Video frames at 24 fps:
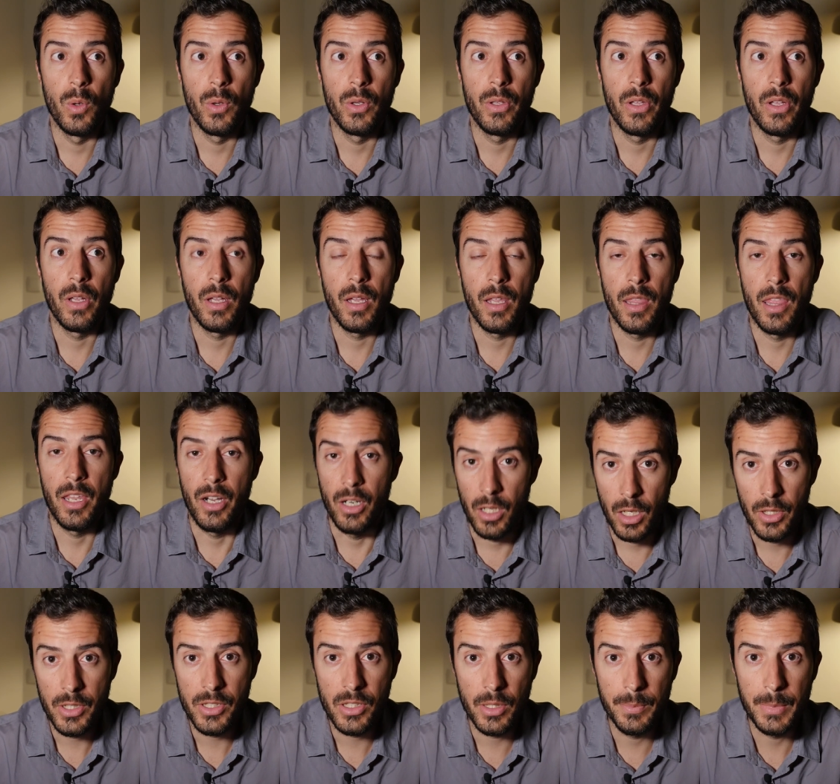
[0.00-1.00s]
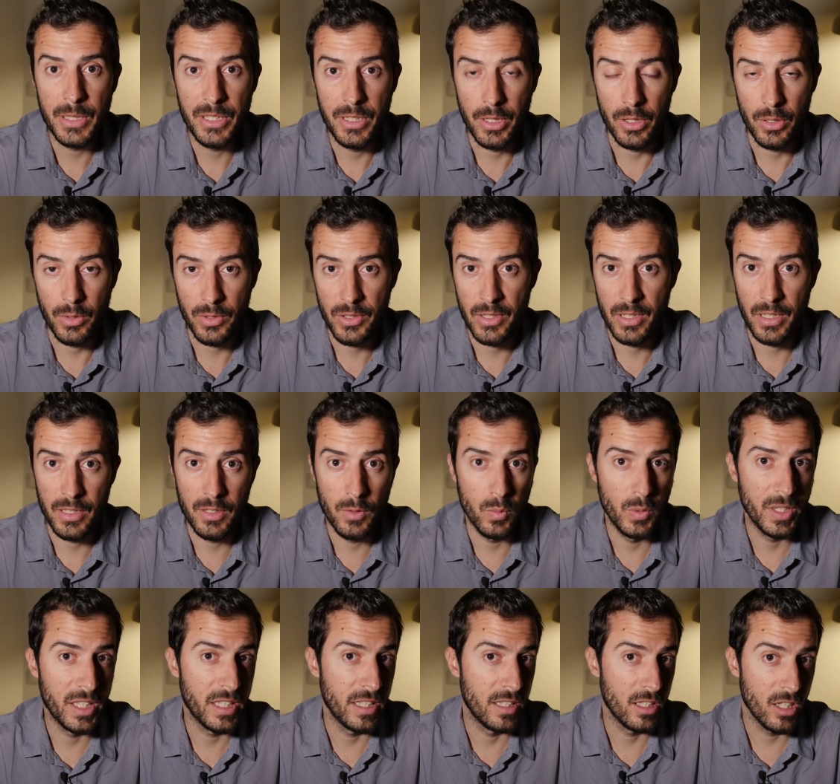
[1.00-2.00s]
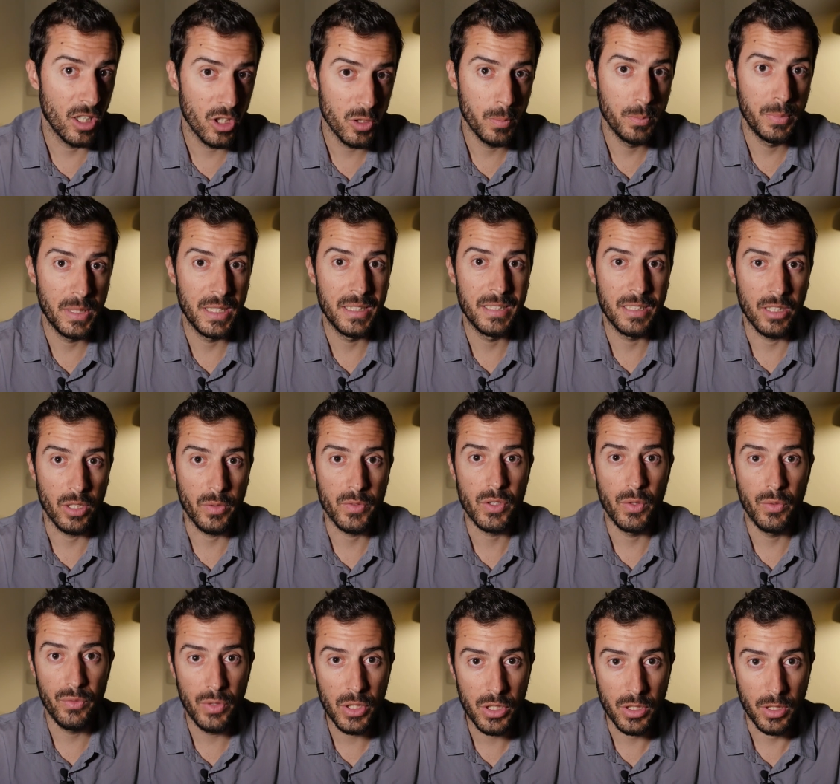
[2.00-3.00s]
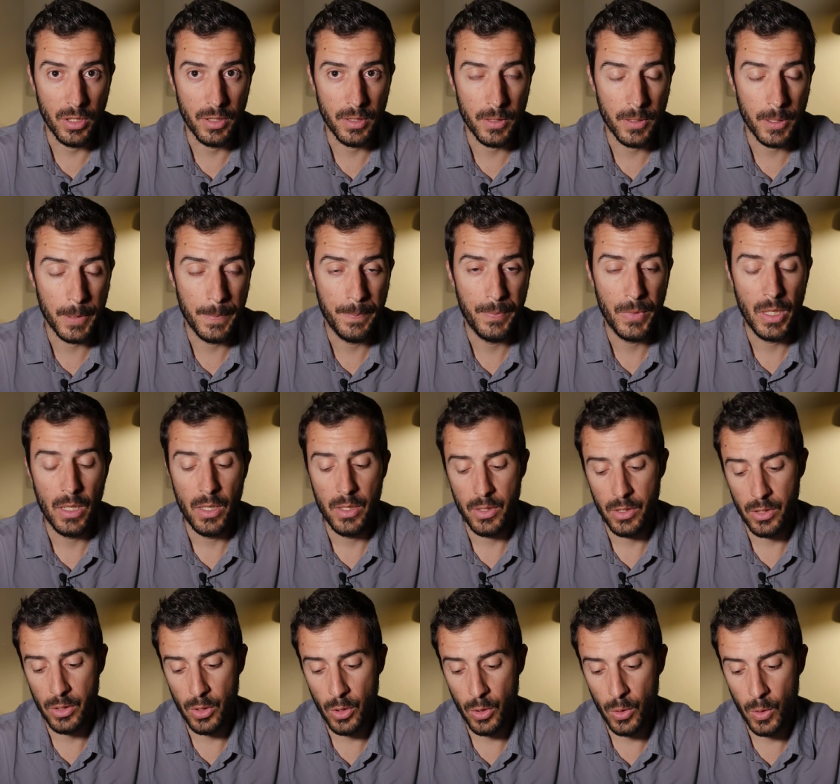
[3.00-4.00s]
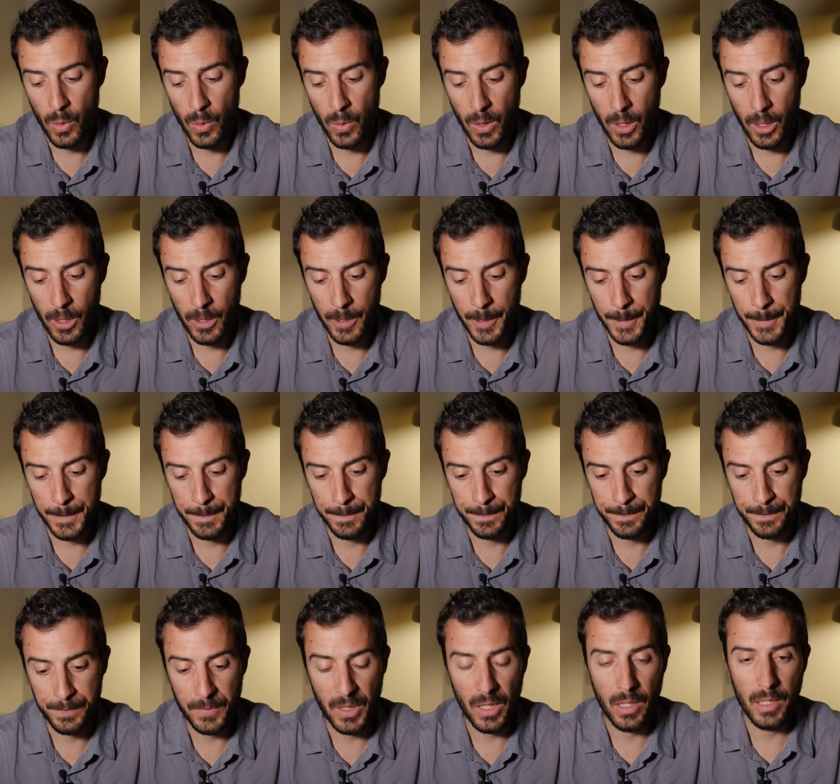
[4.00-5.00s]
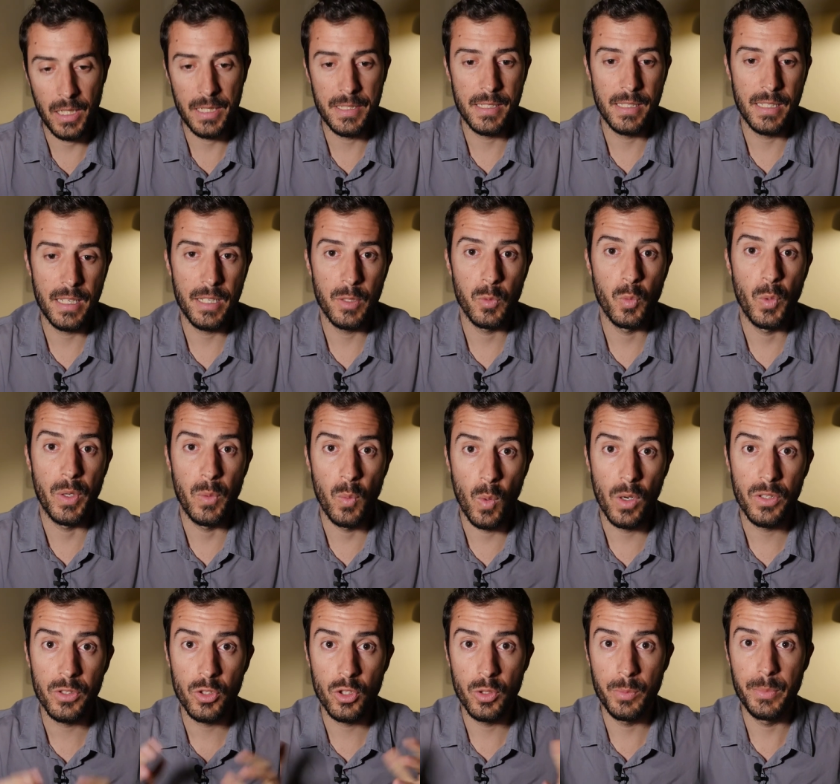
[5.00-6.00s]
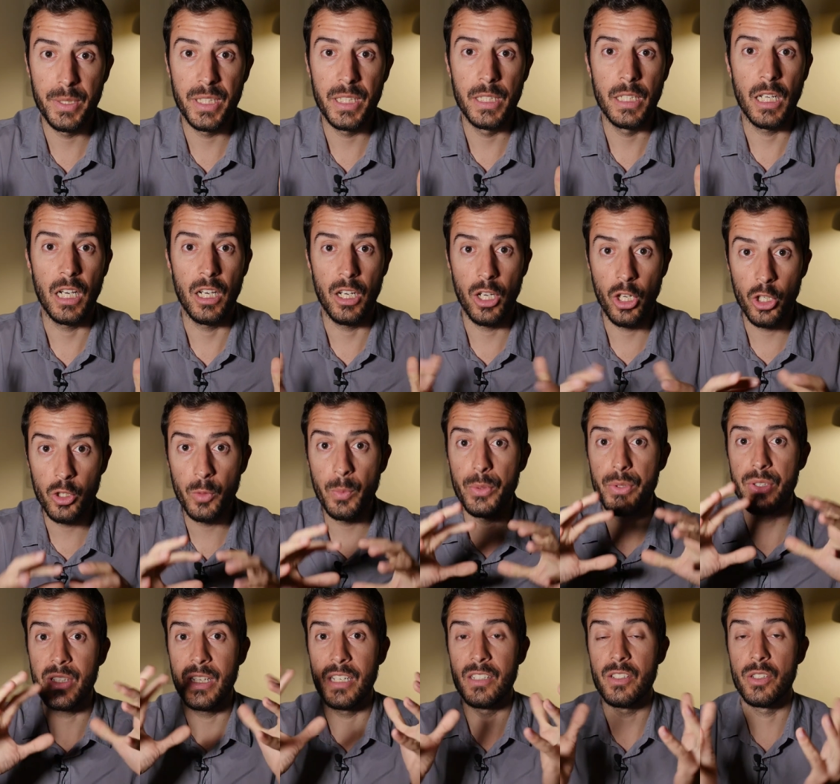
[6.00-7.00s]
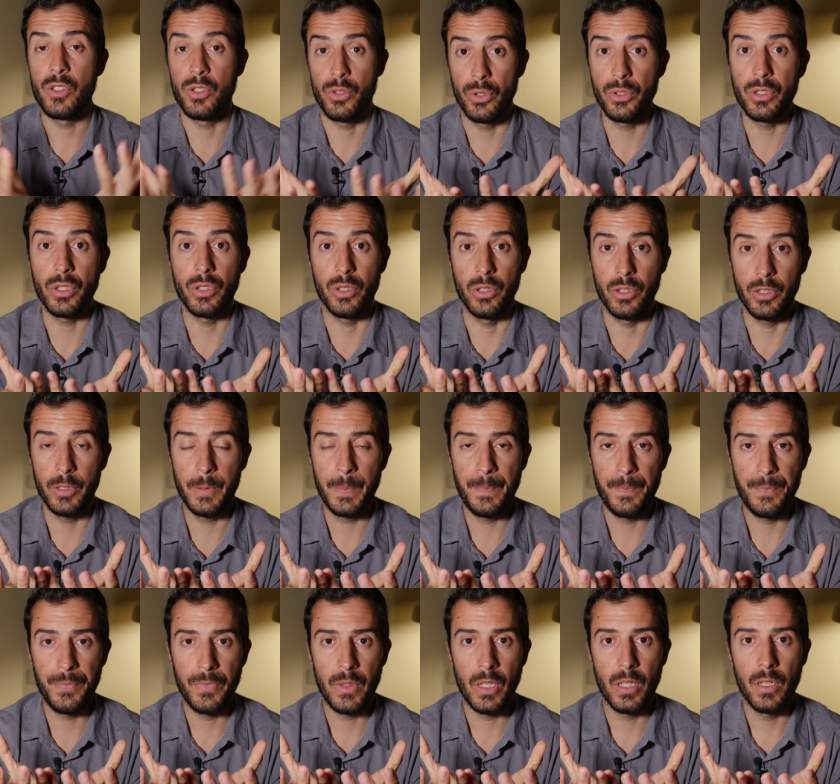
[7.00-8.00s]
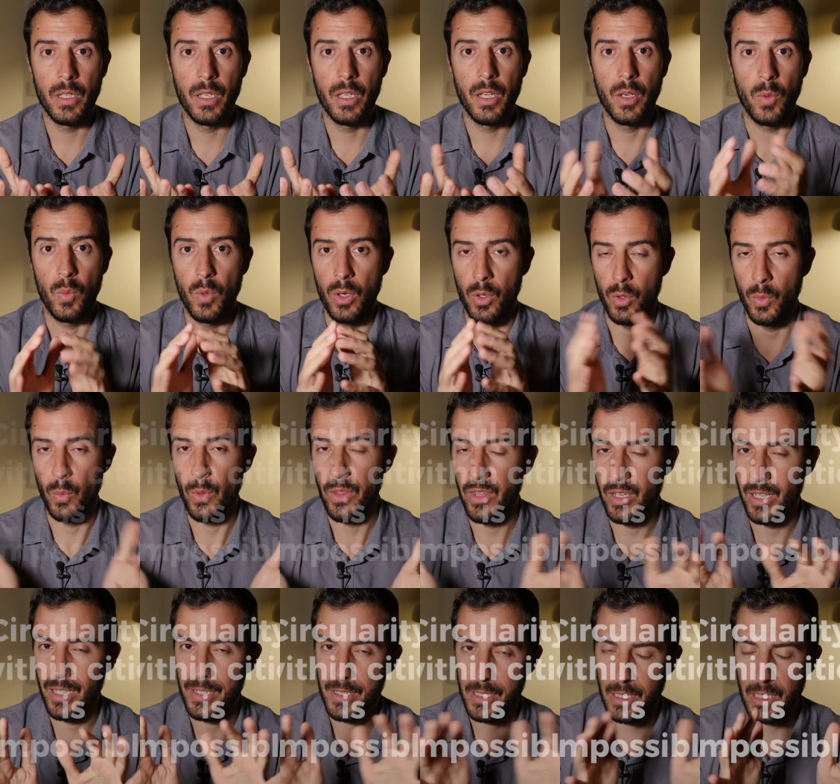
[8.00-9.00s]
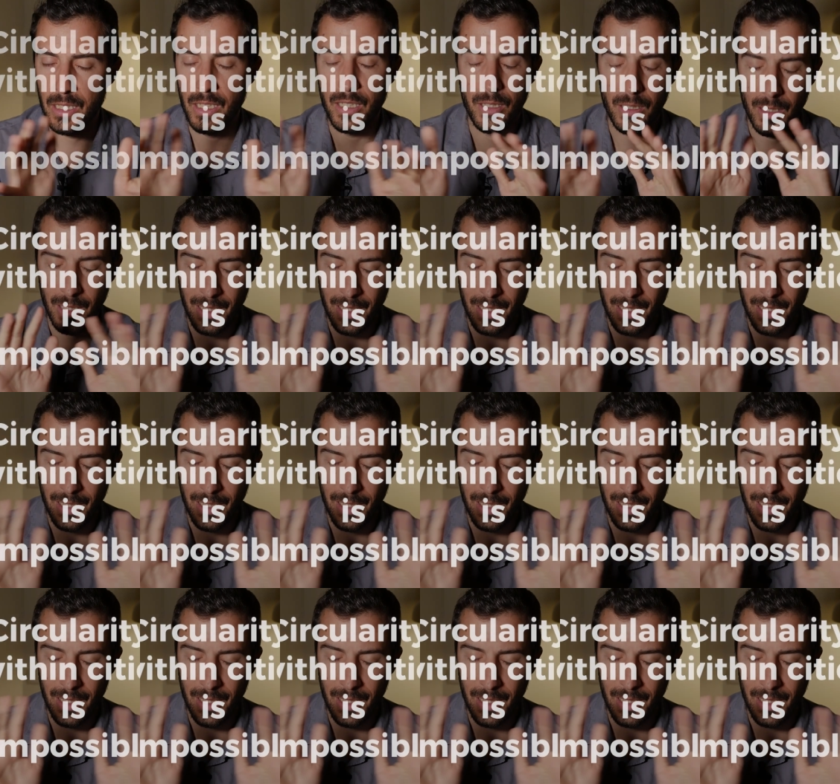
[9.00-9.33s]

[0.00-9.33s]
there are some materials that we cannot be self-sufficient. So um, let's say we want to be 100% circular. Well, within a city, let's,